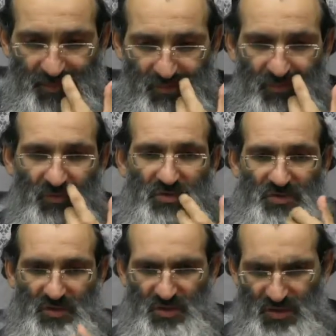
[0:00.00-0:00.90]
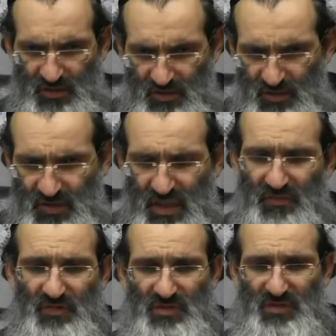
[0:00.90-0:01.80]
that refers to the
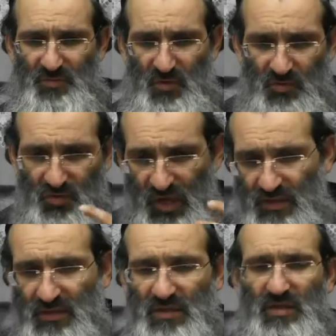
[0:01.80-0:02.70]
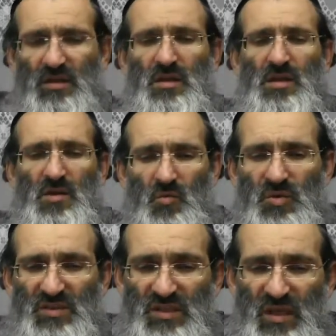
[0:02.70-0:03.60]
nefesh, the spiritual entity,
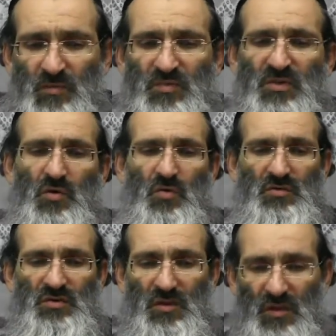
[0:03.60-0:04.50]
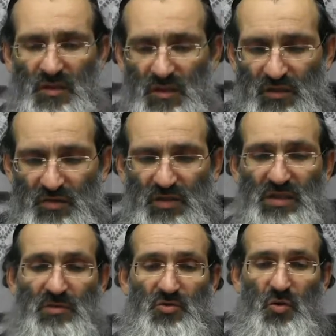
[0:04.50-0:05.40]
which keeps those
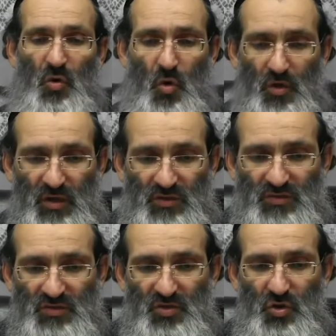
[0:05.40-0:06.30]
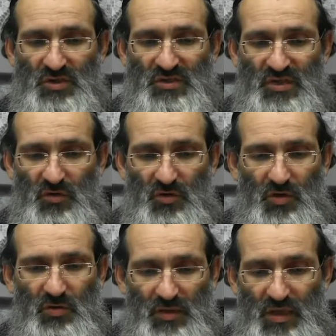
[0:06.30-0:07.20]
your organs, your
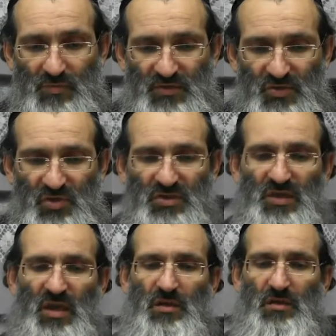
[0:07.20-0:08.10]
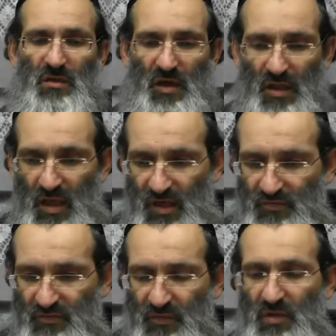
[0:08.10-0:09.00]
exterior limbs, I should say,
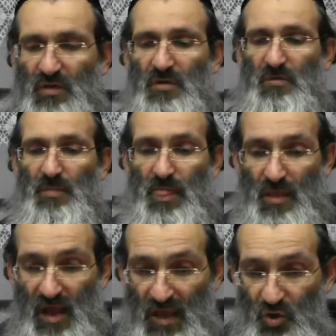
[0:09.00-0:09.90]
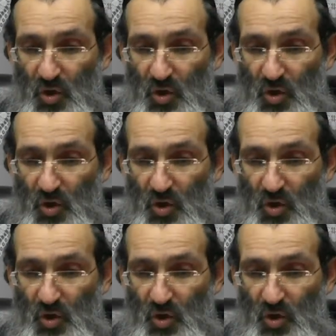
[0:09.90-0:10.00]
alive. So when I